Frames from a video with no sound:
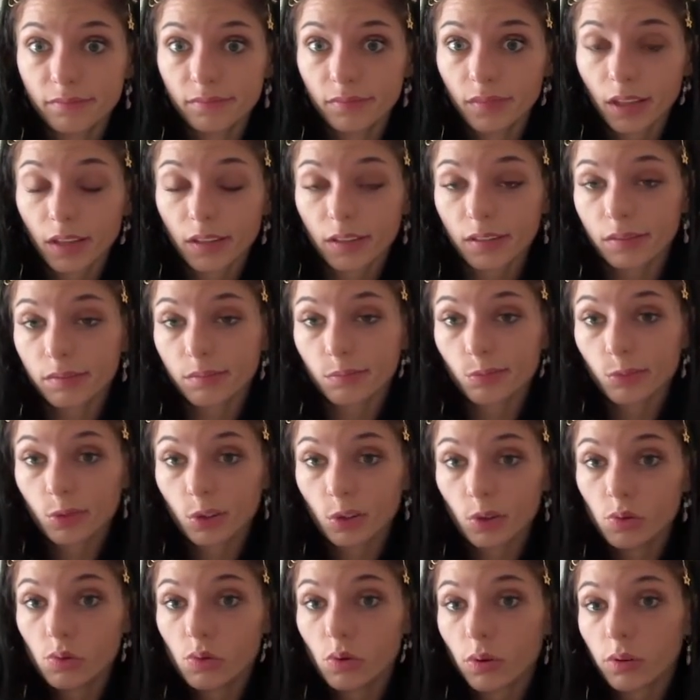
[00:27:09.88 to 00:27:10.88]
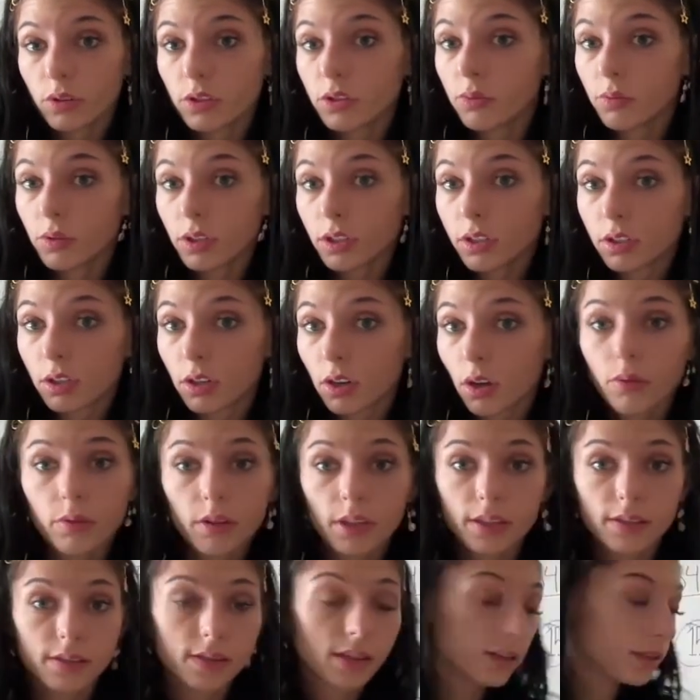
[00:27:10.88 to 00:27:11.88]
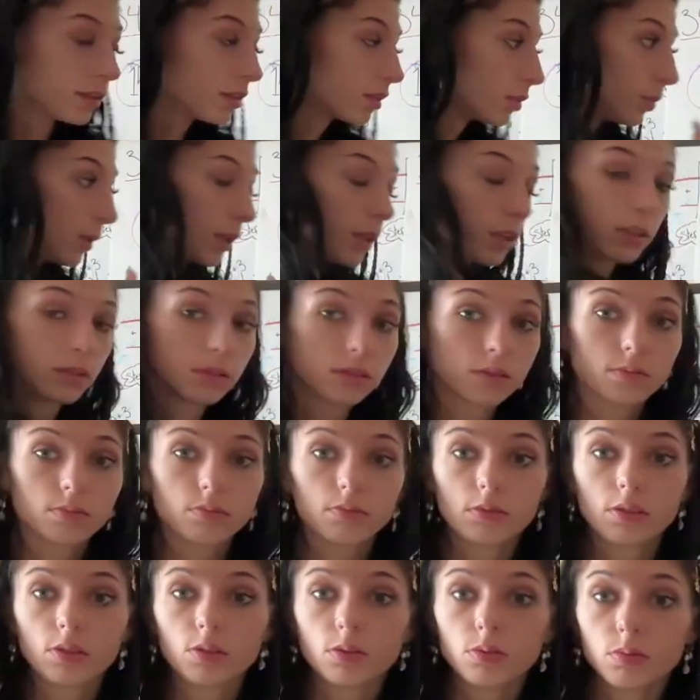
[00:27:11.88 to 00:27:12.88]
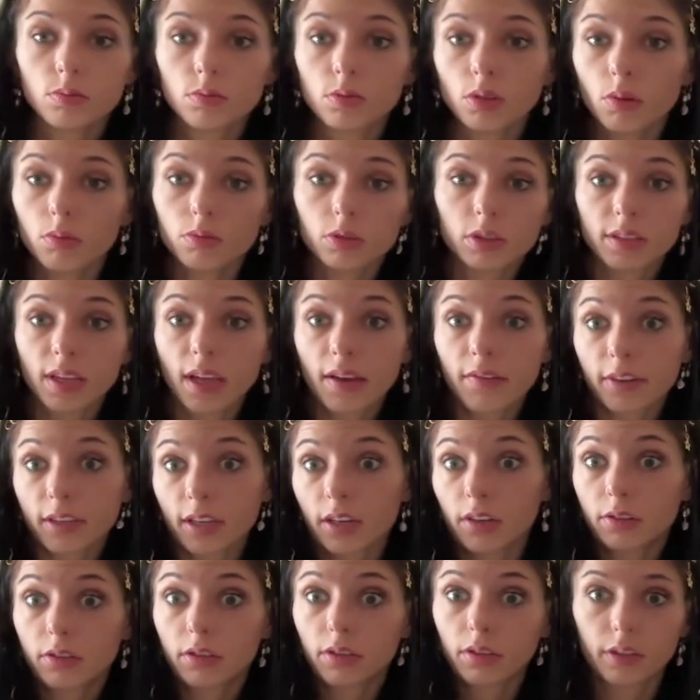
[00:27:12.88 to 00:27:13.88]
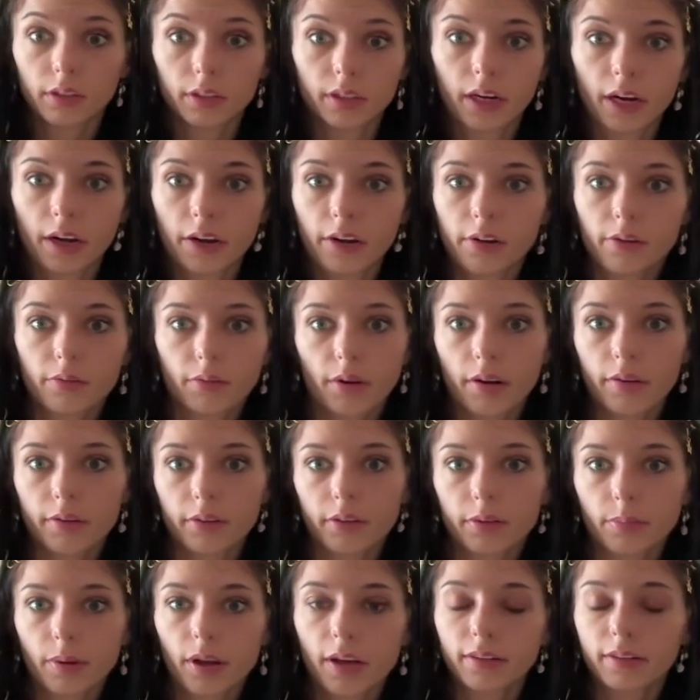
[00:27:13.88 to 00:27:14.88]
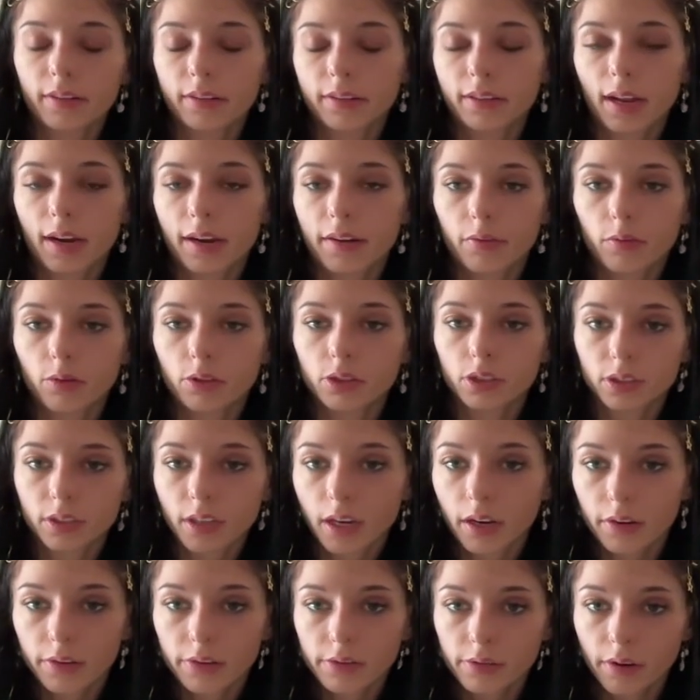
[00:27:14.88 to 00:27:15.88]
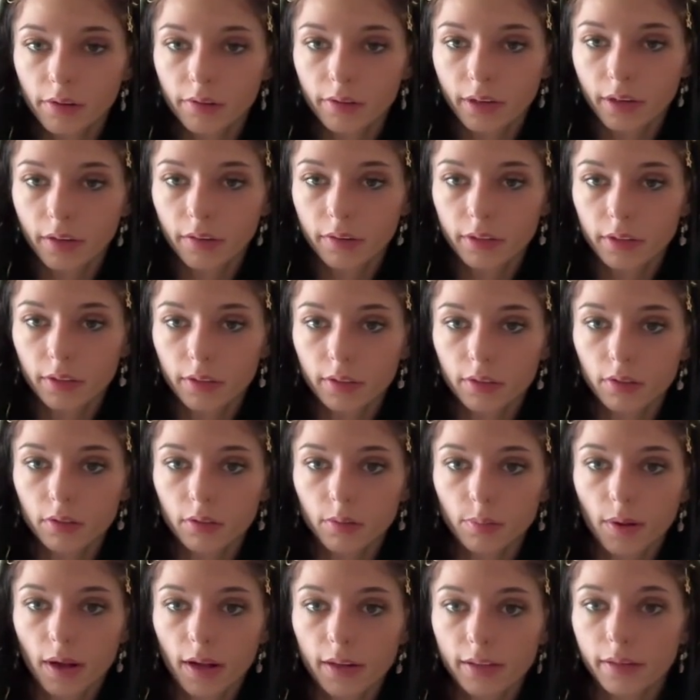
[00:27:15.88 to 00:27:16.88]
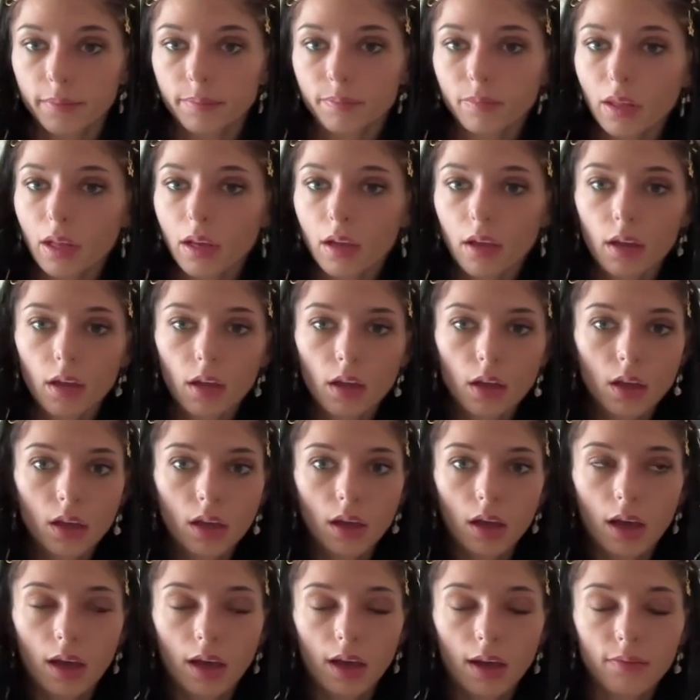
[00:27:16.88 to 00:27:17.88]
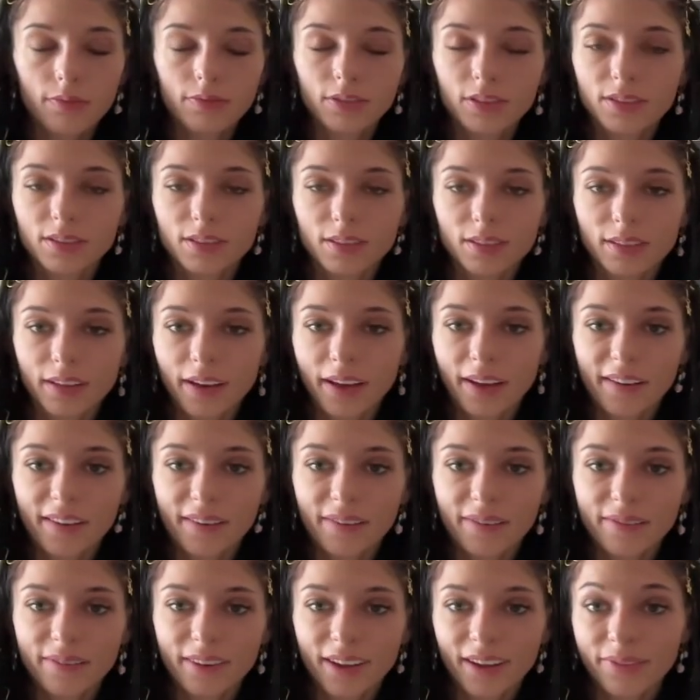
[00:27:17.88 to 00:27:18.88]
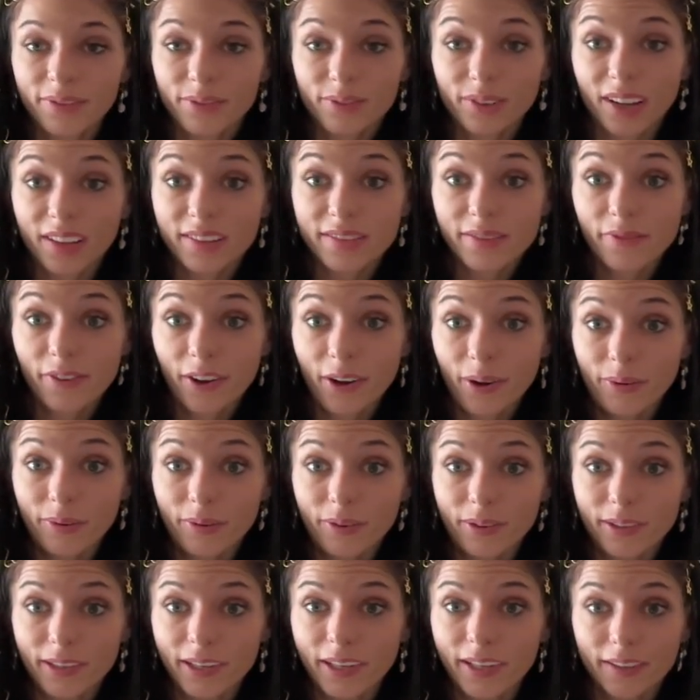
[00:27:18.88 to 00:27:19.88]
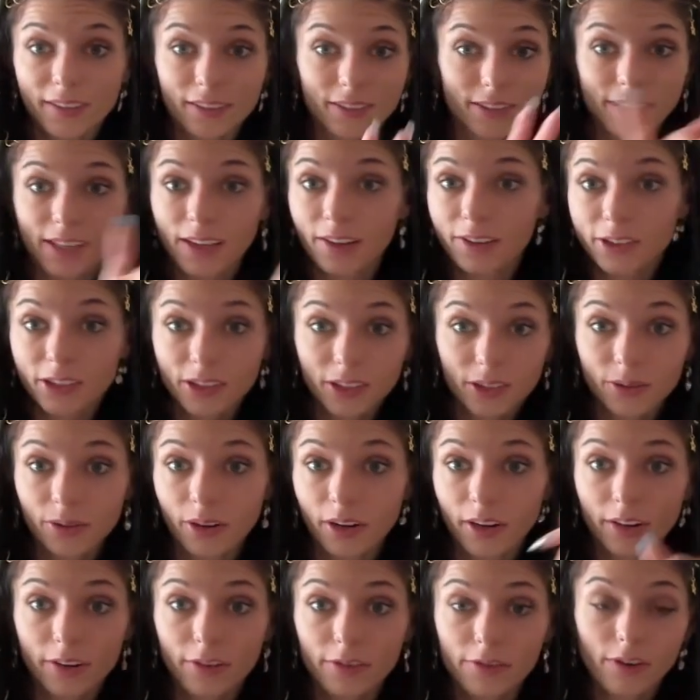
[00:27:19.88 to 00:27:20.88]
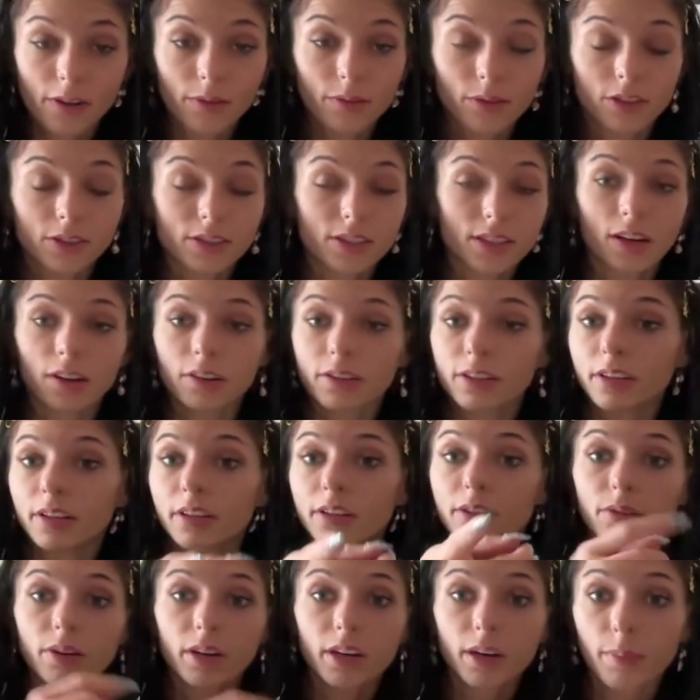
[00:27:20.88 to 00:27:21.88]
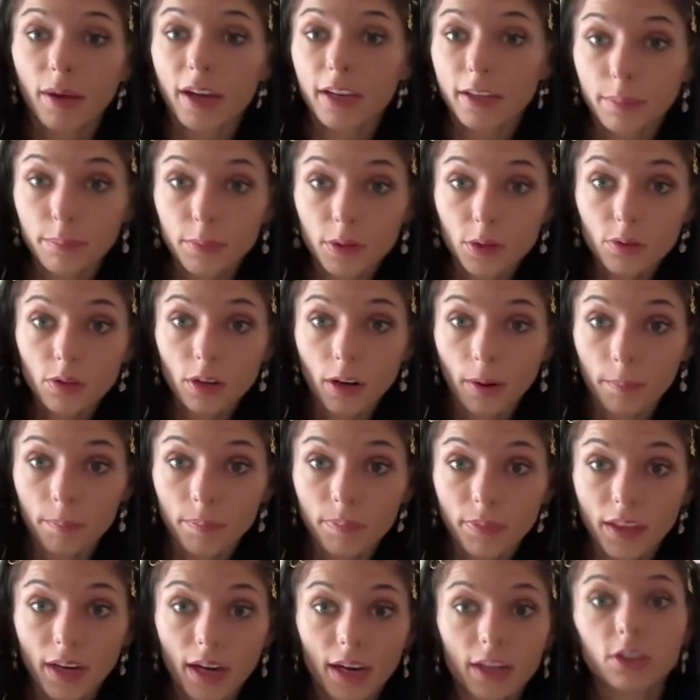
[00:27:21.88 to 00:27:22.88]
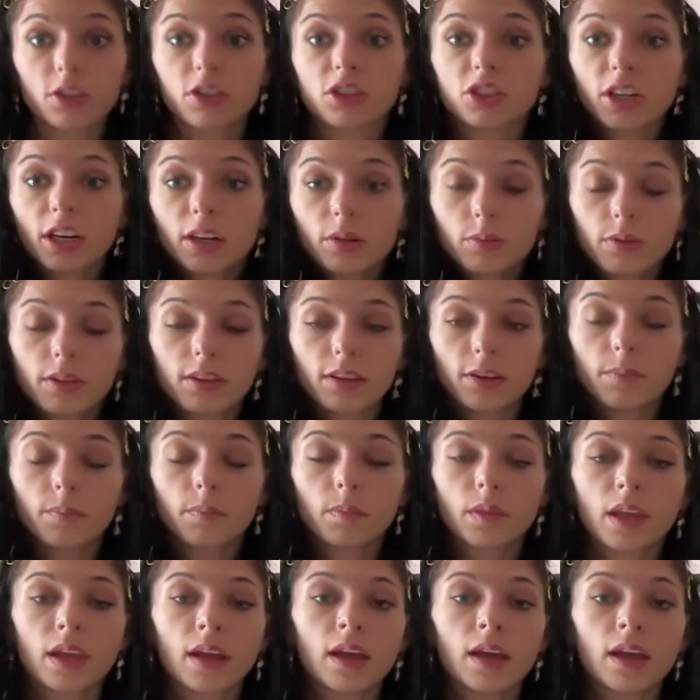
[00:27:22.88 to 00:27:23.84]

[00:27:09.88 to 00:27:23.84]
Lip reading: like, you need to know these things because you don't just have a calculator carried around in your pocket. Like, not everyone just carries around a calculator in their pocket. Obviously now everyone has a phone and there's a calculator right on your phone. There's a calculator right on my computer that I just shared with you.